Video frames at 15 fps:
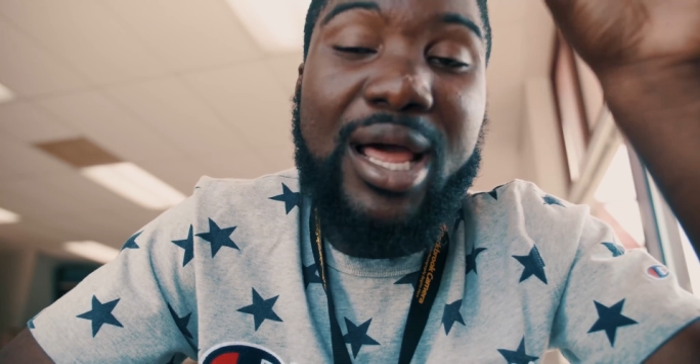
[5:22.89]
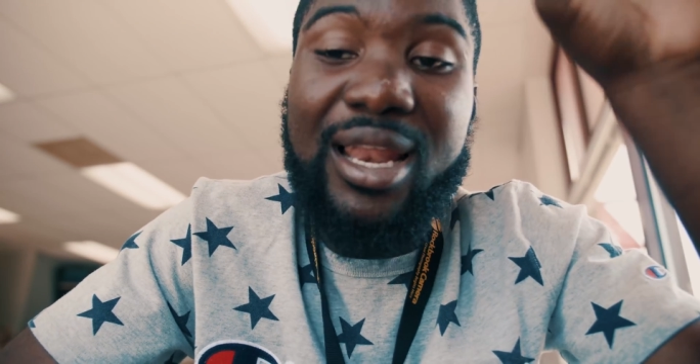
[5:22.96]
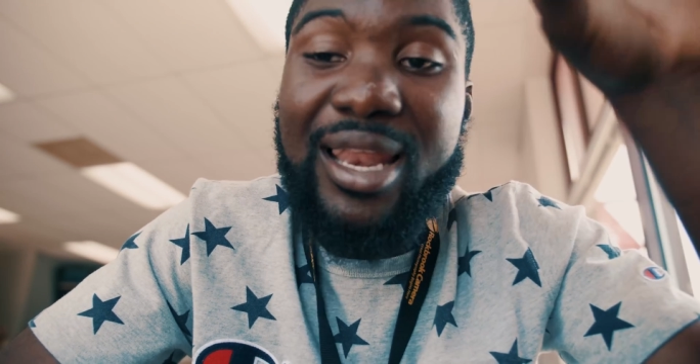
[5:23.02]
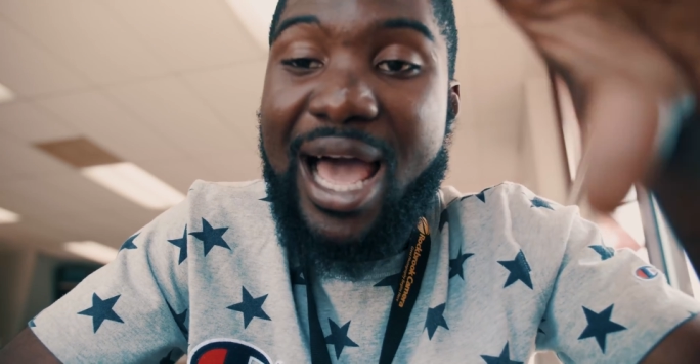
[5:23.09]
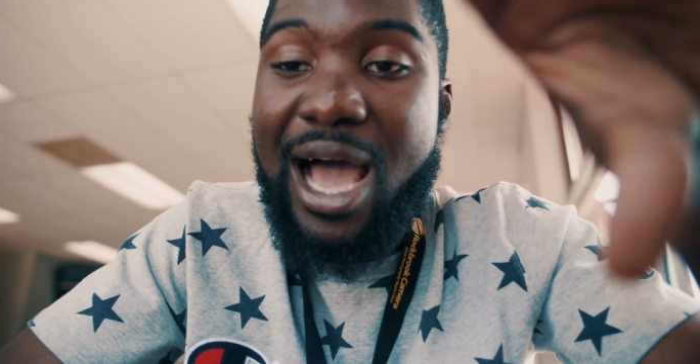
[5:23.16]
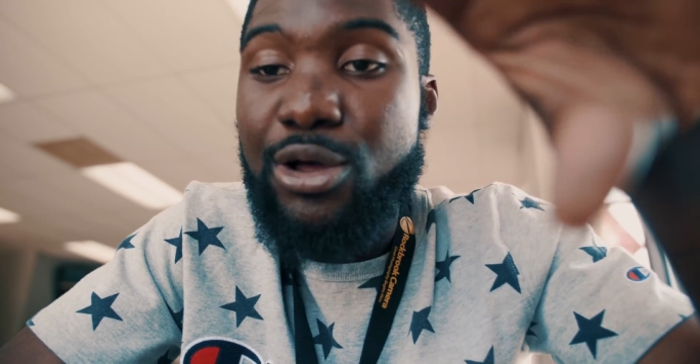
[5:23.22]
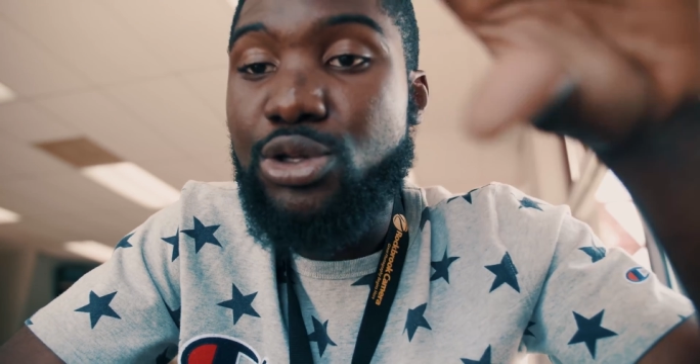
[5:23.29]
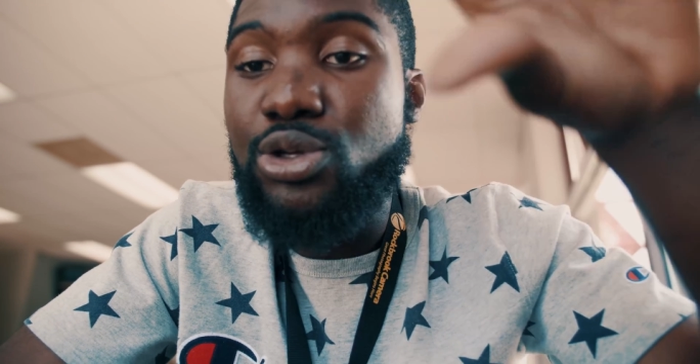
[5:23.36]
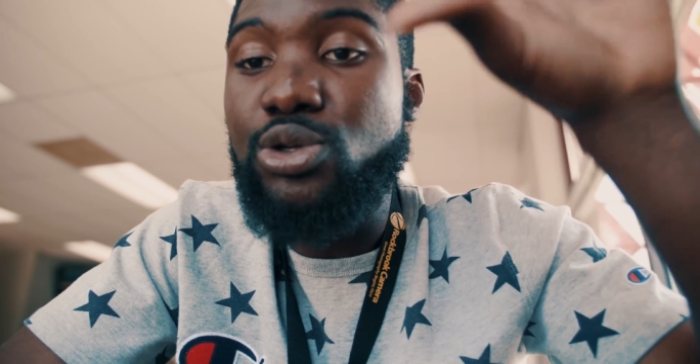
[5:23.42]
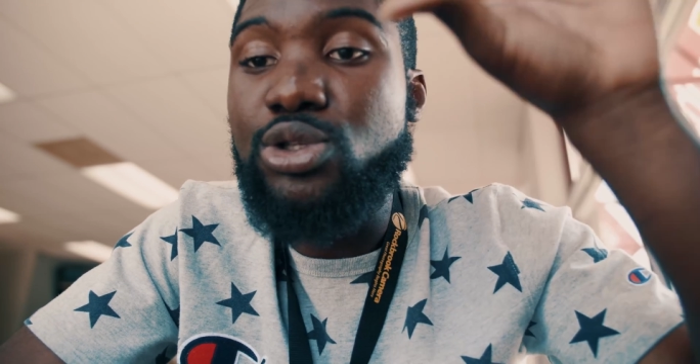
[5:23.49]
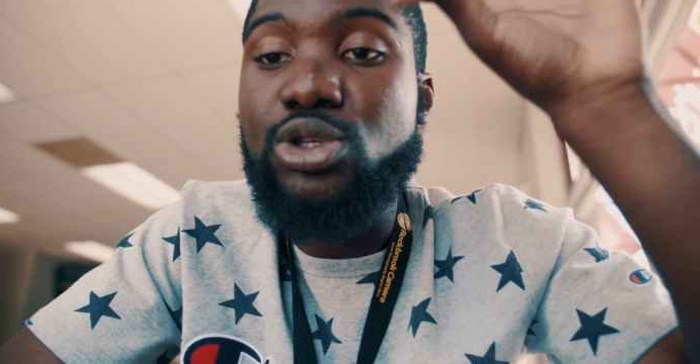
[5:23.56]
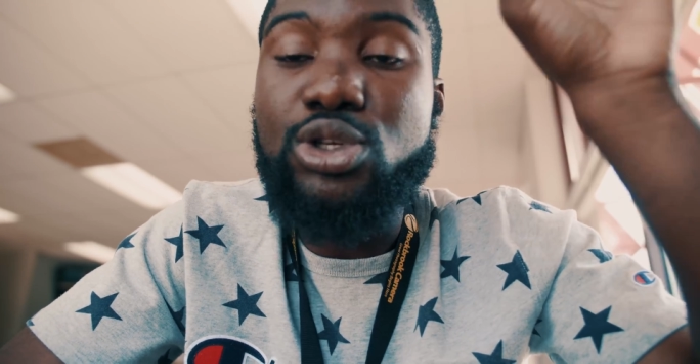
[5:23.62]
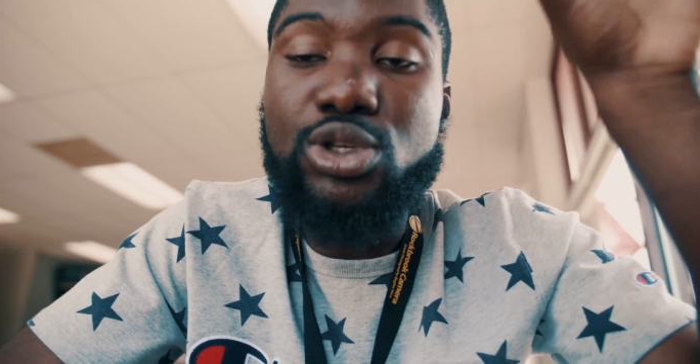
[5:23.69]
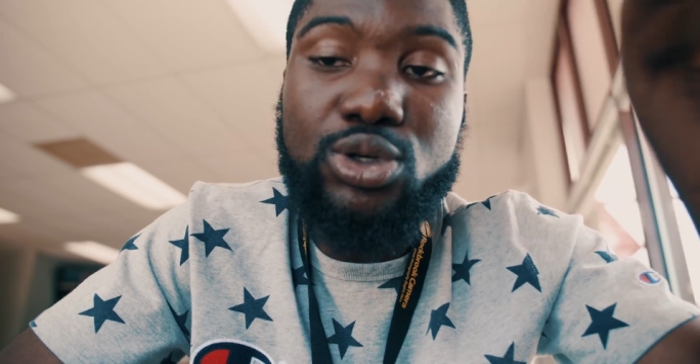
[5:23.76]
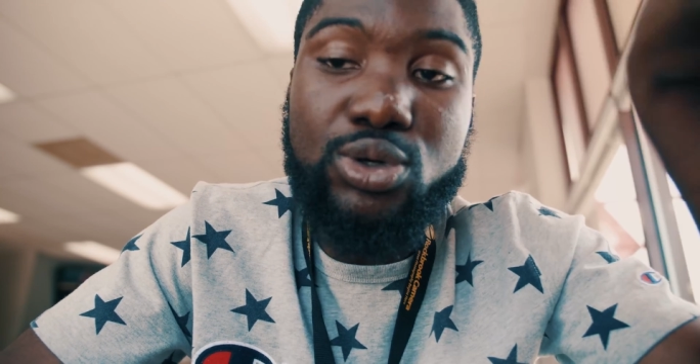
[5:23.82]
allow you
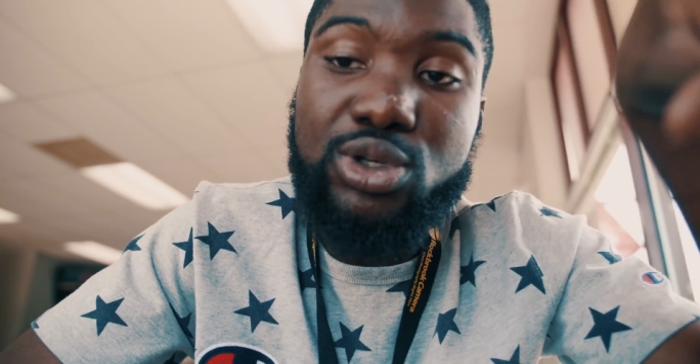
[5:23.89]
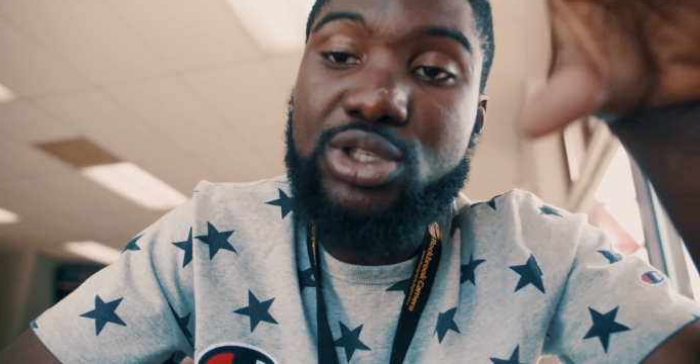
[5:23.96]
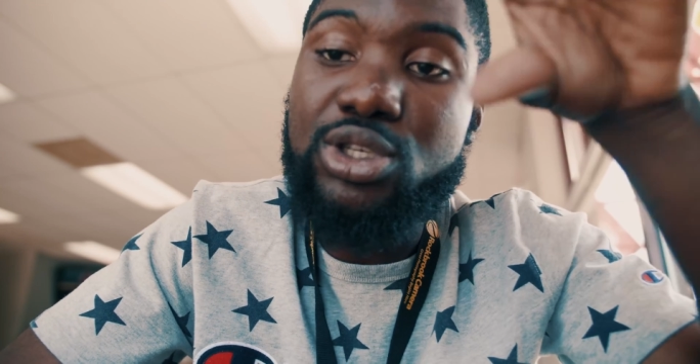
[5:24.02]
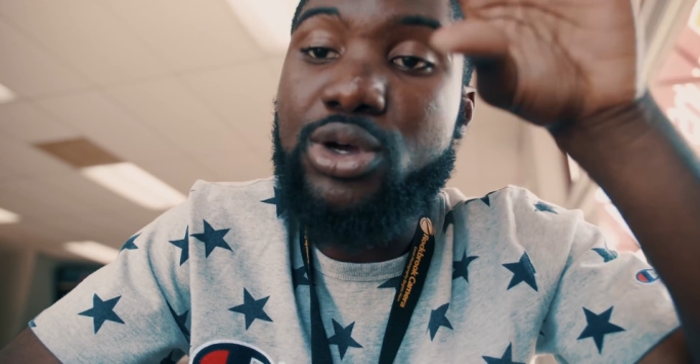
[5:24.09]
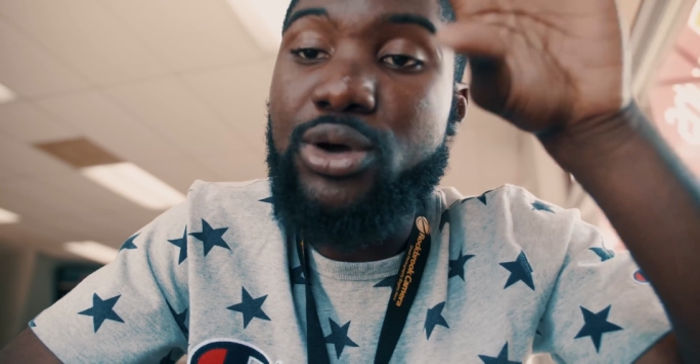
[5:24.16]
to use